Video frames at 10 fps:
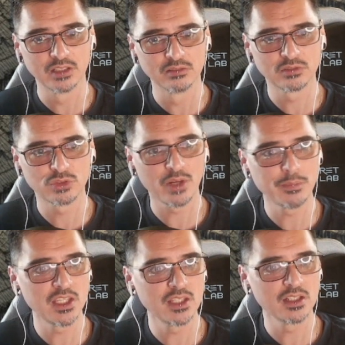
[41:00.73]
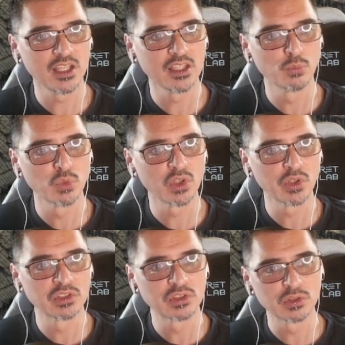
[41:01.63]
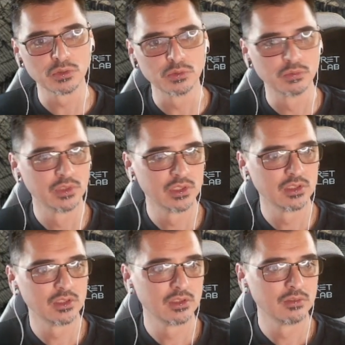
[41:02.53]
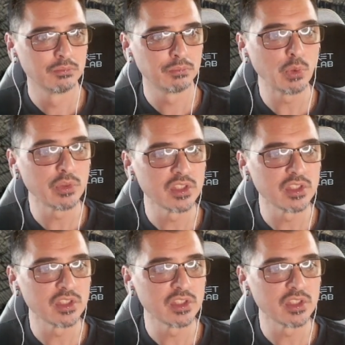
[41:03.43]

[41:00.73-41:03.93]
trap again, and then we're going to pull these